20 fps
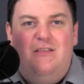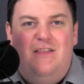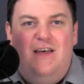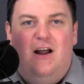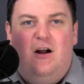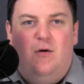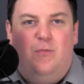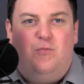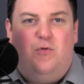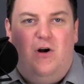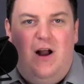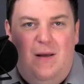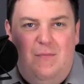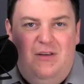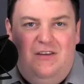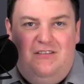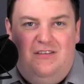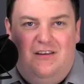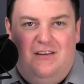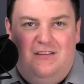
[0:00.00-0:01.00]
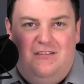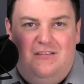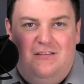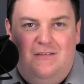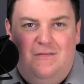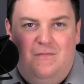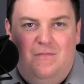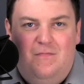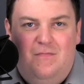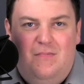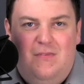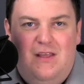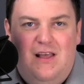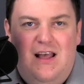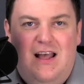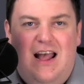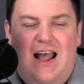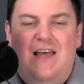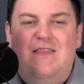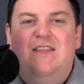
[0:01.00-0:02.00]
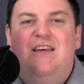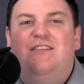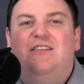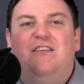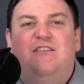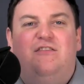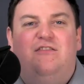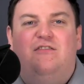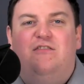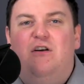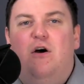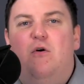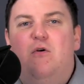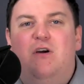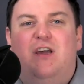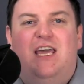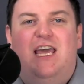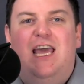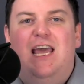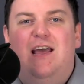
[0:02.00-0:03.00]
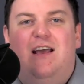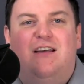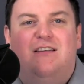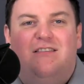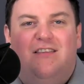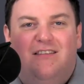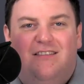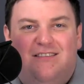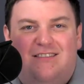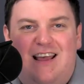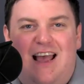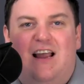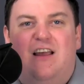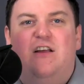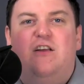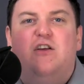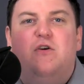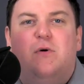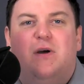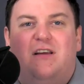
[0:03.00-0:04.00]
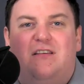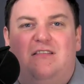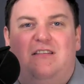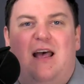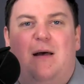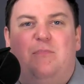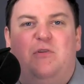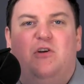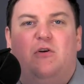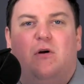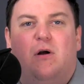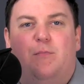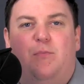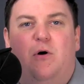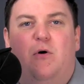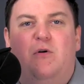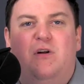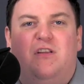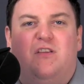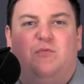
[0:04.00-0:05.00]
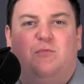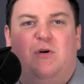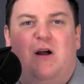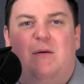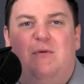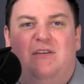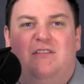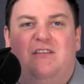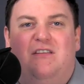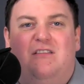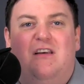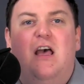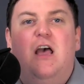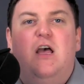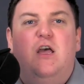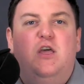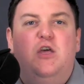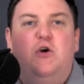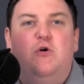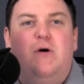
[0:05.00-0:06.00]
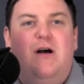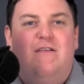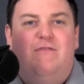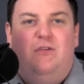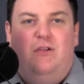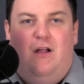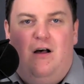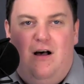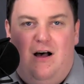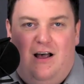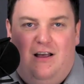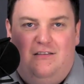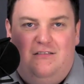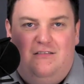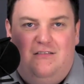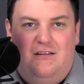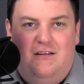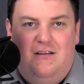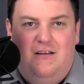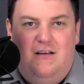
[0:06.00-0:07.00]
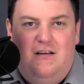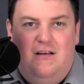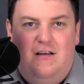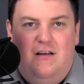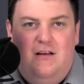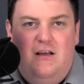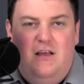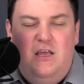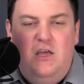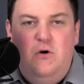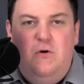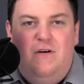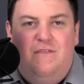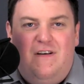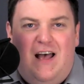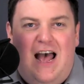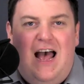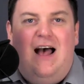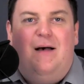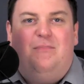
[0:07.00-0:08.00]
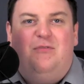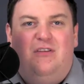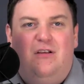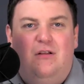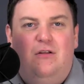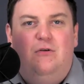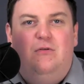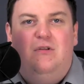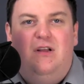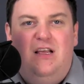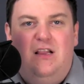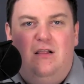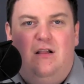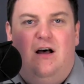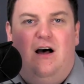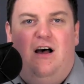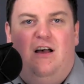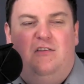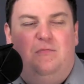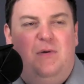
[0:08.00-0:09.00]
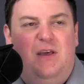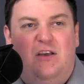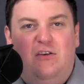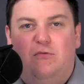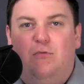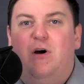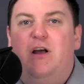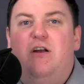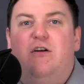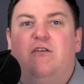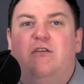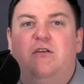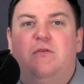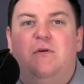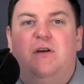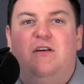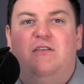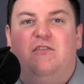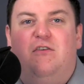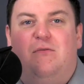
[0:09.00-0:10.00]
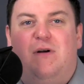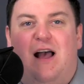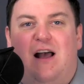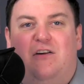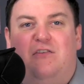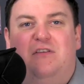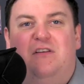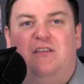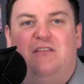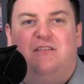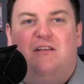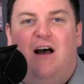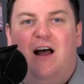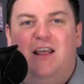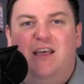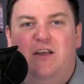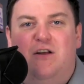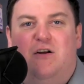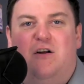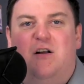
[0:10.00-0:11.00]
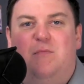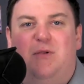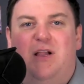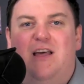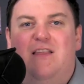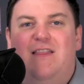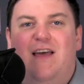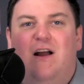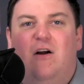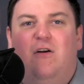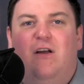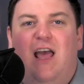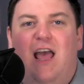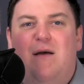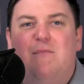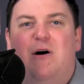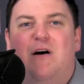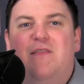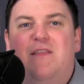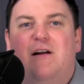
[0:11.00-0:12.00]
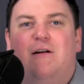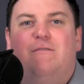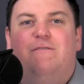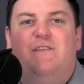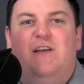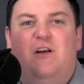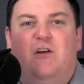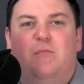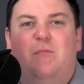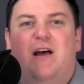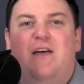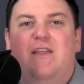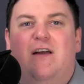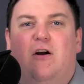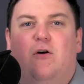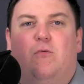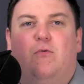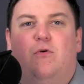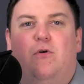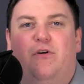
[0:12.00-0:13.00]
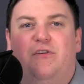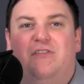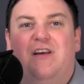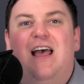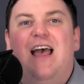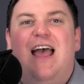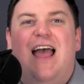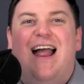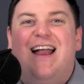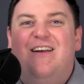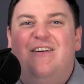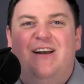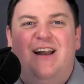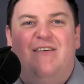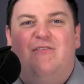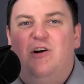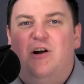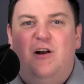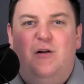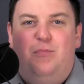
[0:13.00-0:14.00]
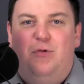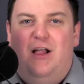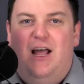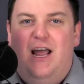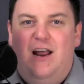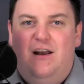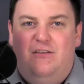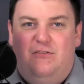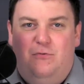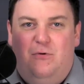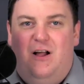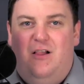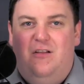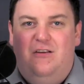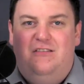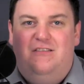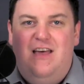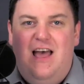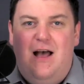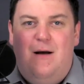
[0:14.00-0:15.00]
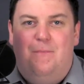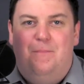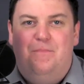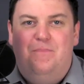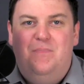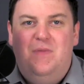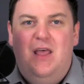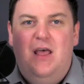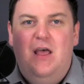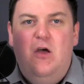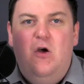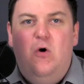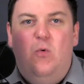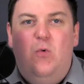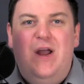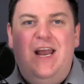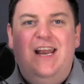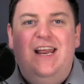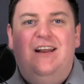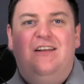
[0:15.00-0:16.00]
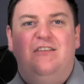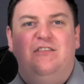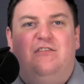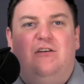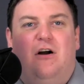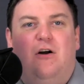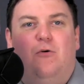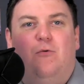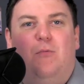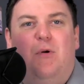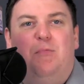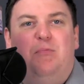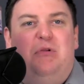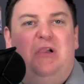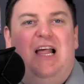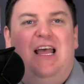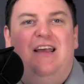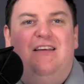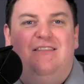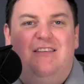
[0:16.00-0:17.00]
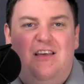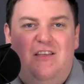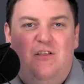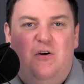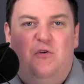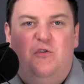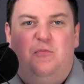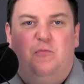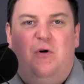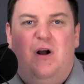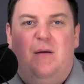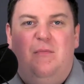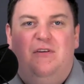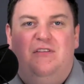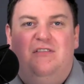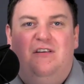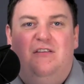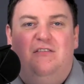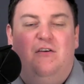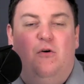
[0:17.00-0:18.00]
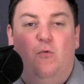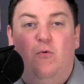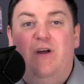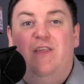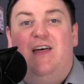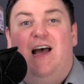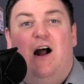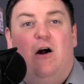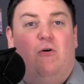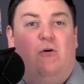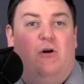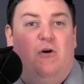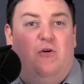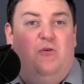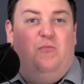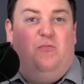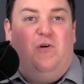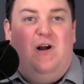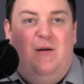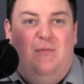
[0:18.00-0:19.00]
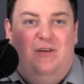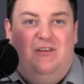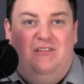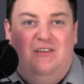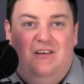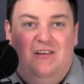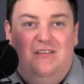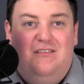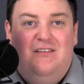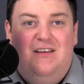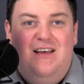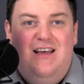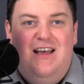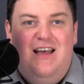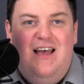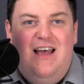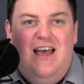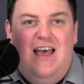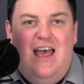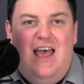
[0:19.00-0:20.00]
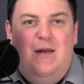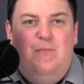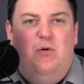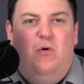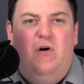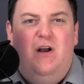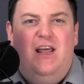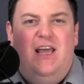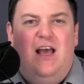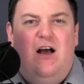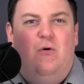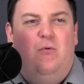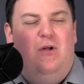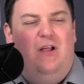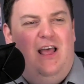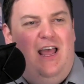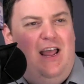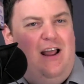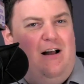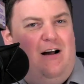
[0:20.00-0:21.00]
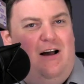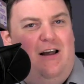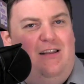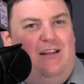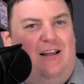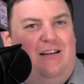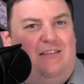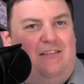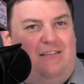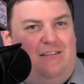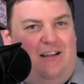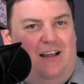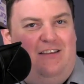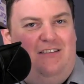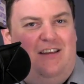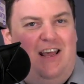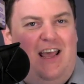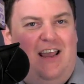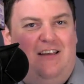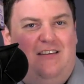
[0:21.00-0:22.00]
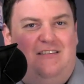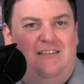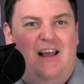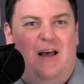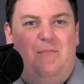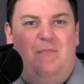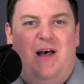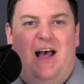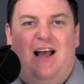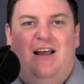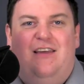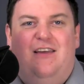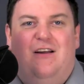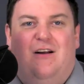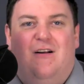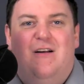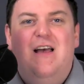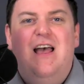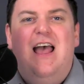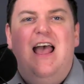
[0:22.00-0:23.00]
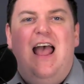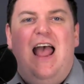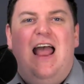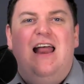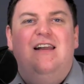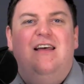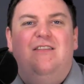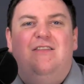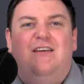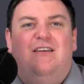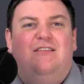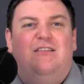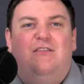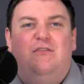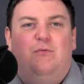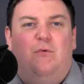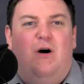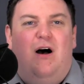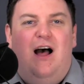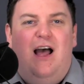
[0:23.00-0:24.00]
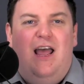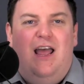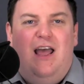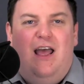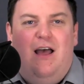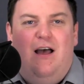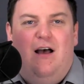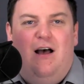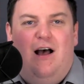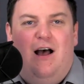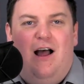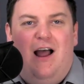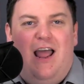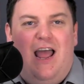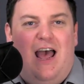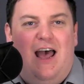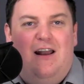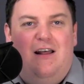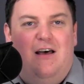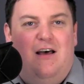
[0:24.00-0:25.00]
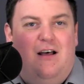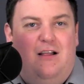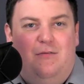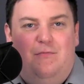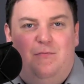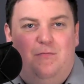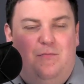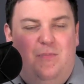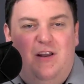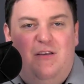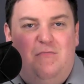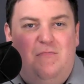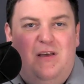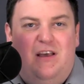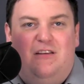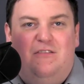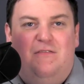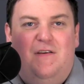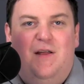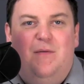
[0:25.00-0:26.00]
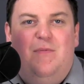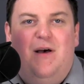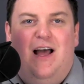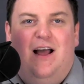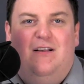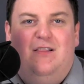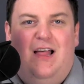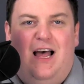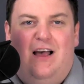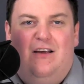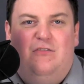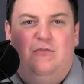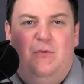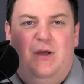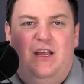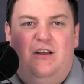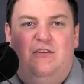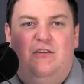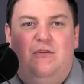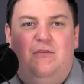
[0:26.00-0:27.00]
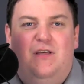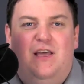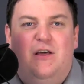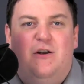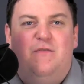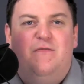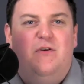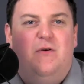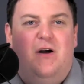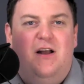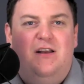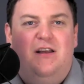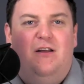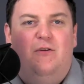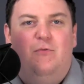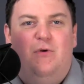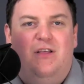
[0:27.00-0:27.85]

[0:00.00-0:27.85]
their premises. And this is so key, because the second you accept your opponent's premises, you have lost. You have absolutely lost, because what you're doing is you're actually deciding you're going to play their game on their field by their rules, and you're never going to play it as well as them. We need to start replacing those premises with our own premises and pointing out, well, hang on, let's take a step back here. And this is why I had a bit of mixed feedback last week to the interview I did